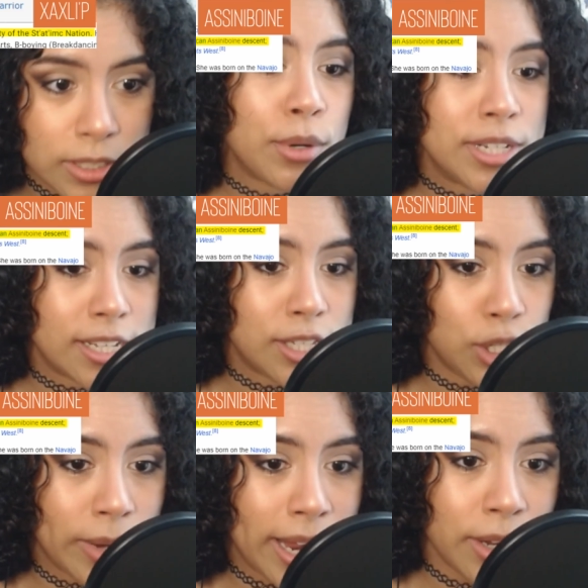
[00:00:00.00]
Princess
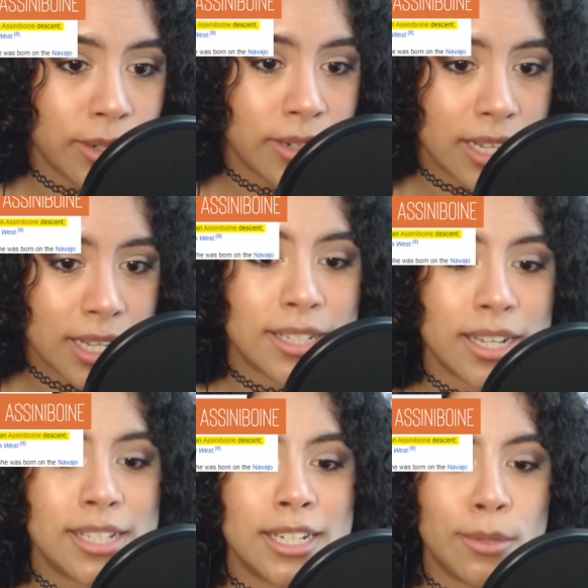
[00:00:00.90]
Yue, who is
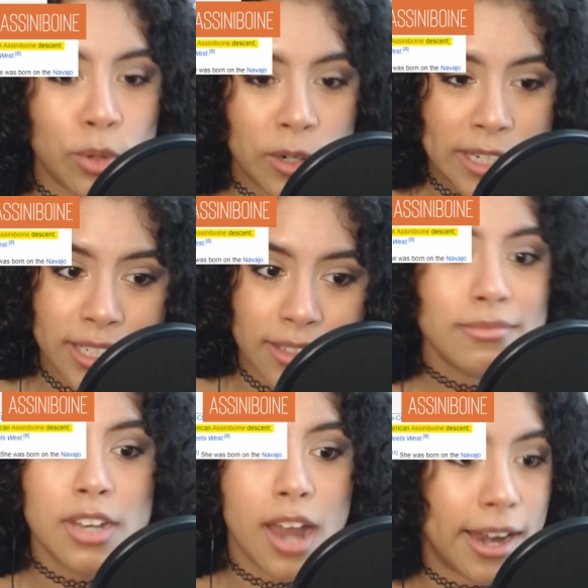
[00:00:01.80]
Assiniboine,
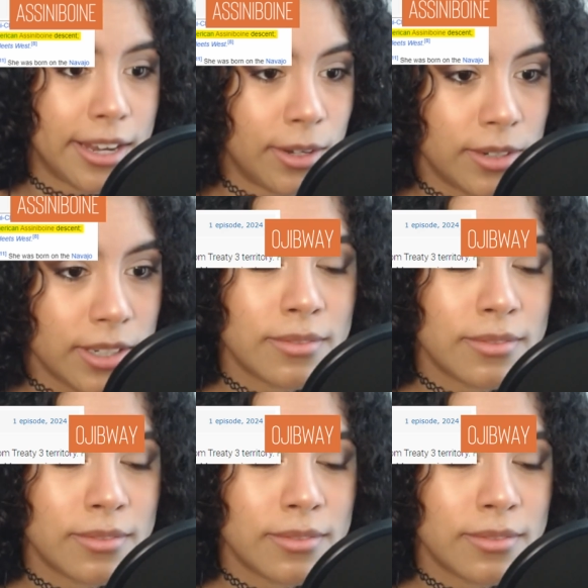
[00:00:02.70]
not Inuk.